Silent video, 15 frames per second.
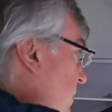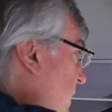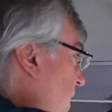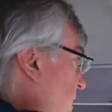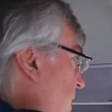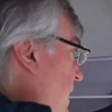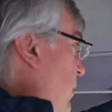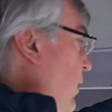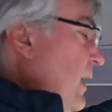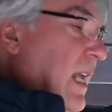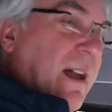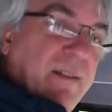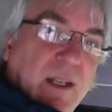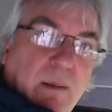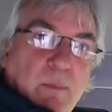because I don't want to
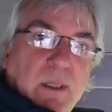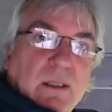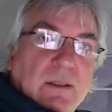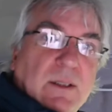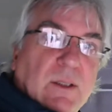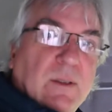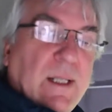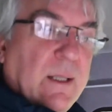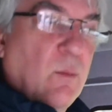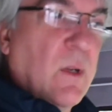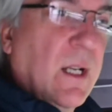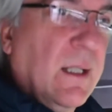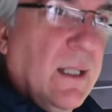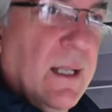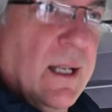have any mildew. I don't
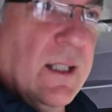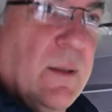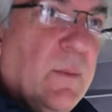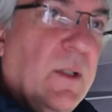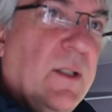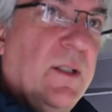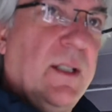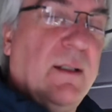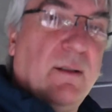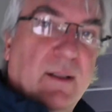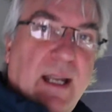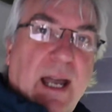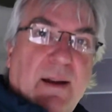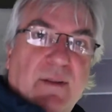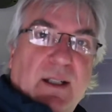want customers, you know,
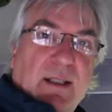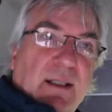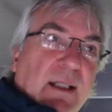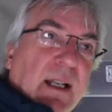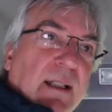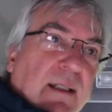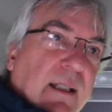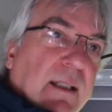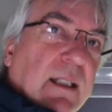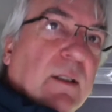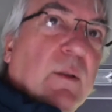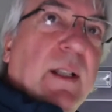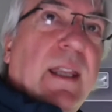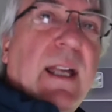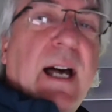having to
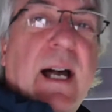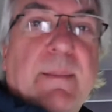deal with that.